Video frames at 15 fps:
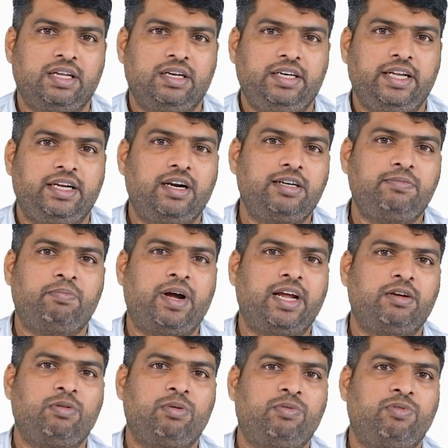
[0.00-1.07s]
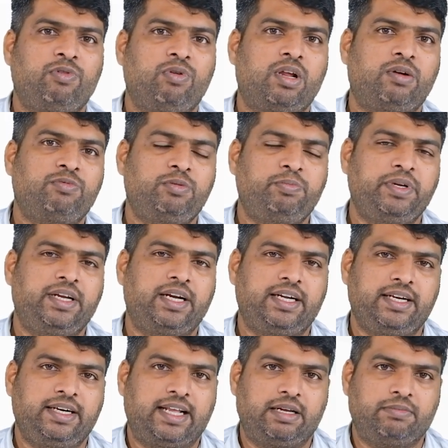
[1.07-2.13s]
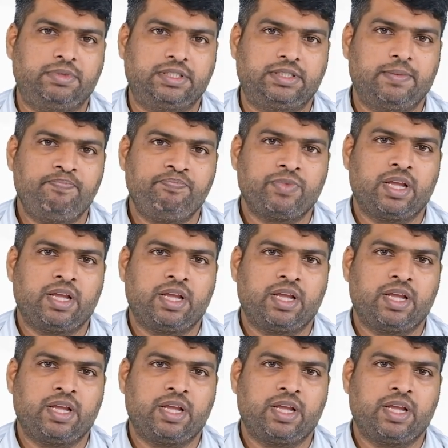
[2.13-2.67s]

The gut microflora would be getting damaged,